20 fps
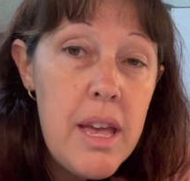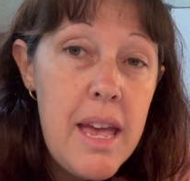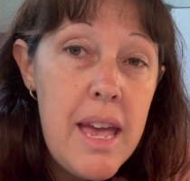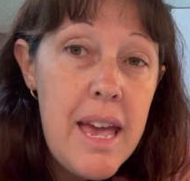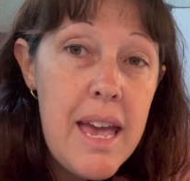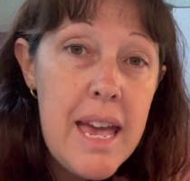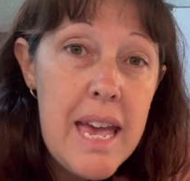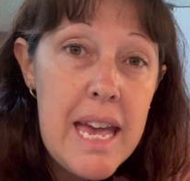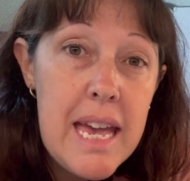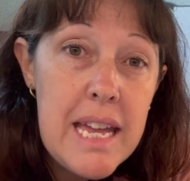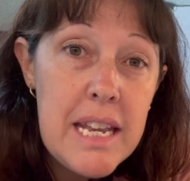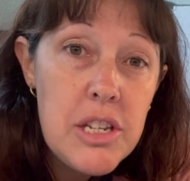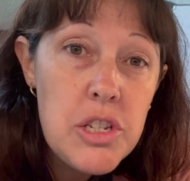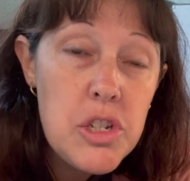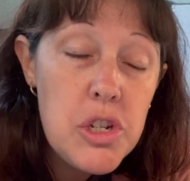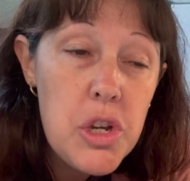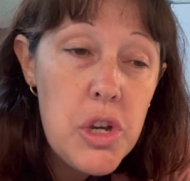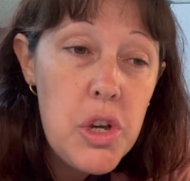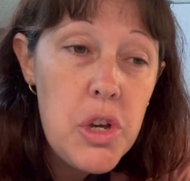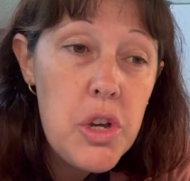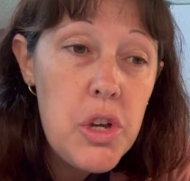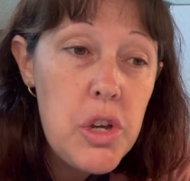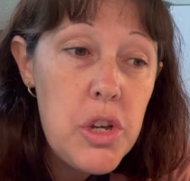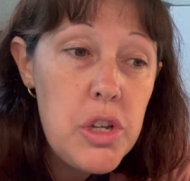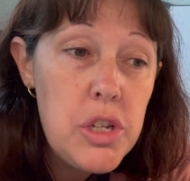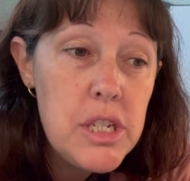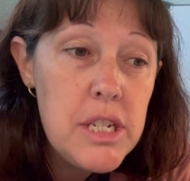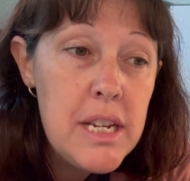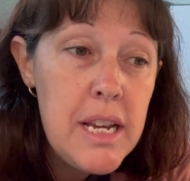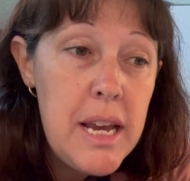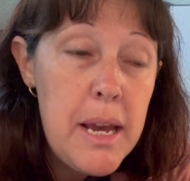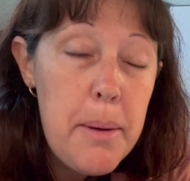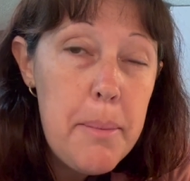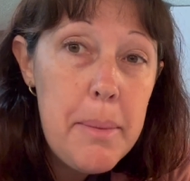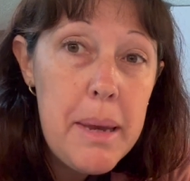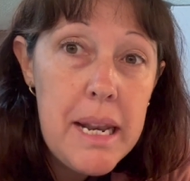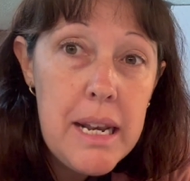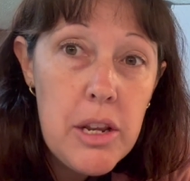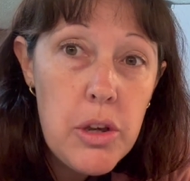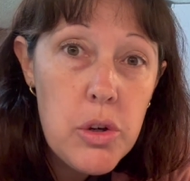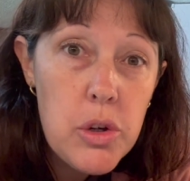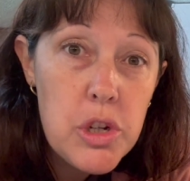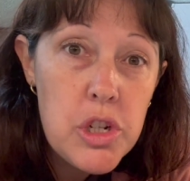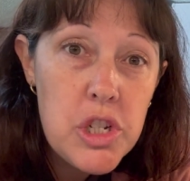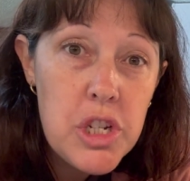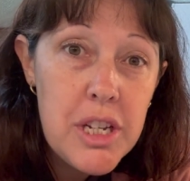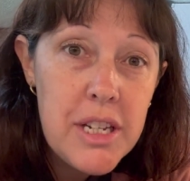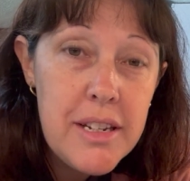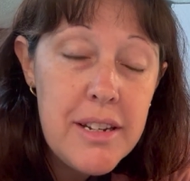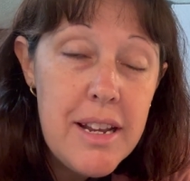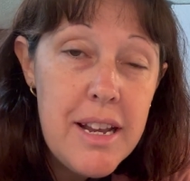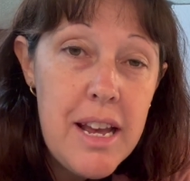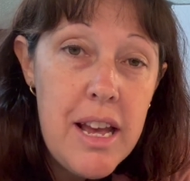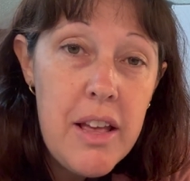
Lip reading: hand-turned pin cushion